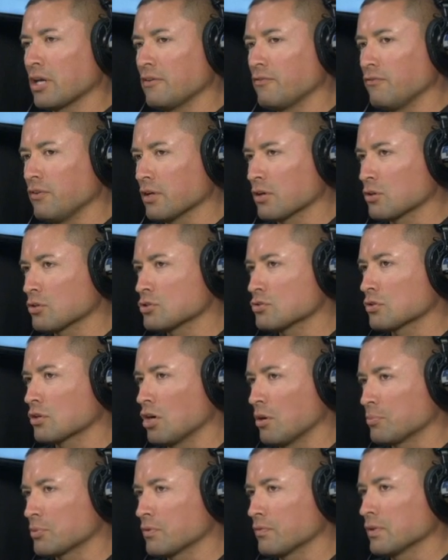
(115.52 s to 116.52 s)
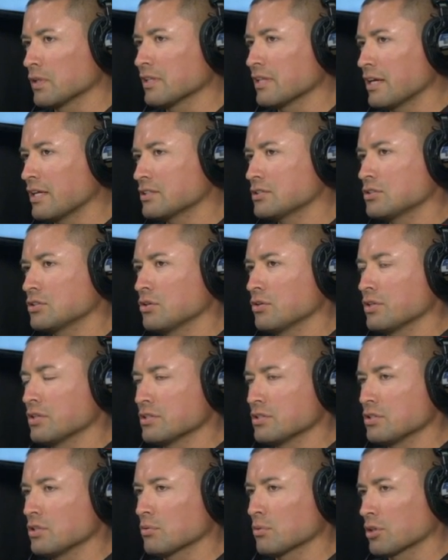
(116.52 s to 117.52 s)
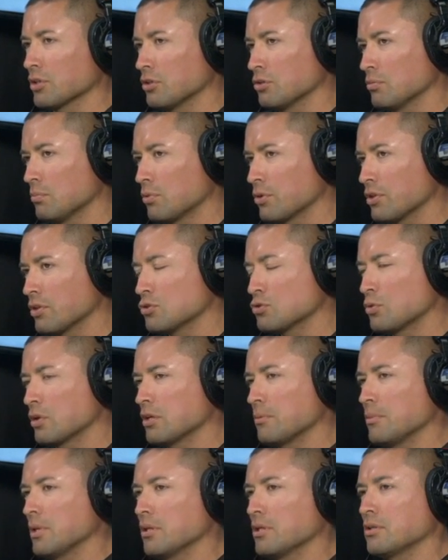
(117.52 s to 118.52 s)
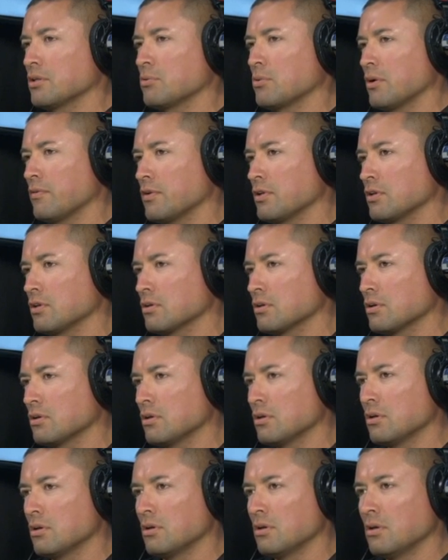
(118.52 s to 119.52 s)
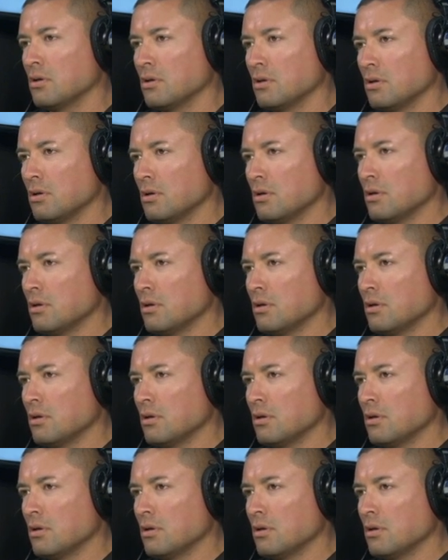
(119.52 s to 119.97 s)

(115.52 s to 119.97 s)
eight figures comfortably last year. This year, we're going to do more than twenty million in revenue. Is that